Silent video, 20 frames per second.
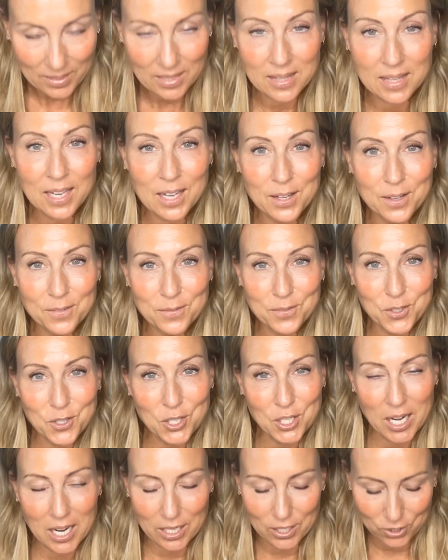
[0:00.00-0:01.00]
They have
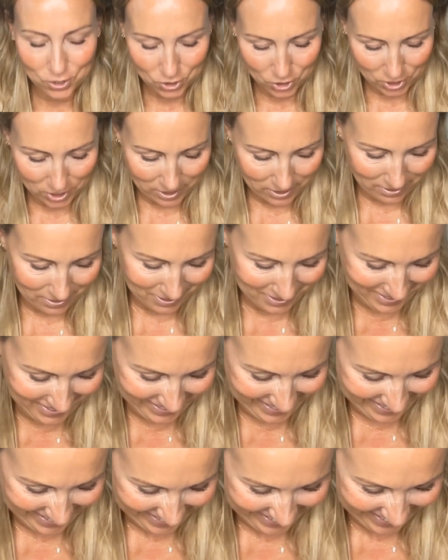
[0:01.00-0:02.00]
good
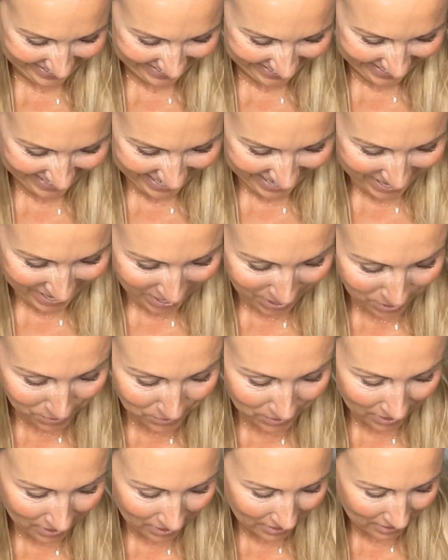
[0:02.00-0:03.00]
energy.
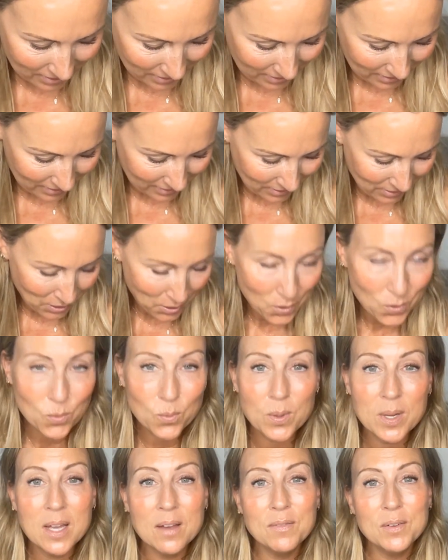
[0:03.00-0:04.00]
Okay,
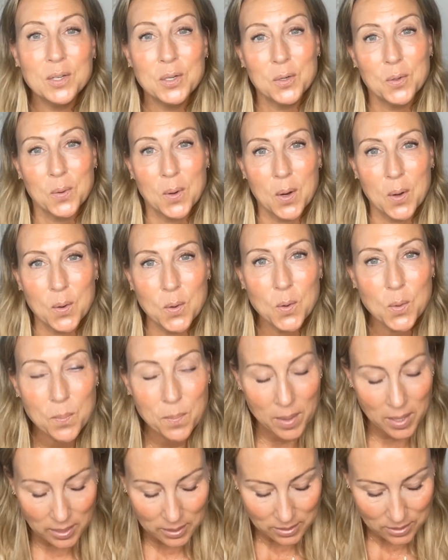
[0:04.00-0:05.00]
we have a quote
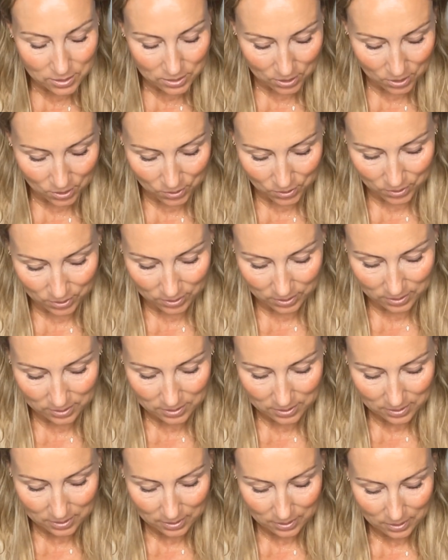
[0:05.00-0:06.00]
by
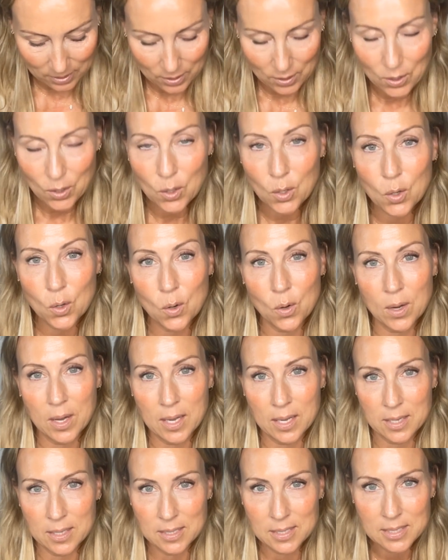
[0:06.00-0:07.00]
Dawn
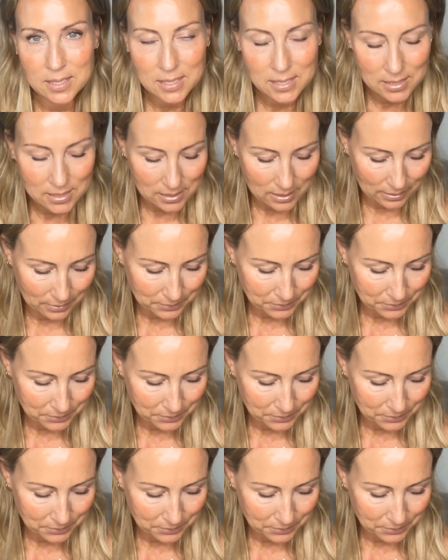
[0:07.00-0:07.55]
Coyas.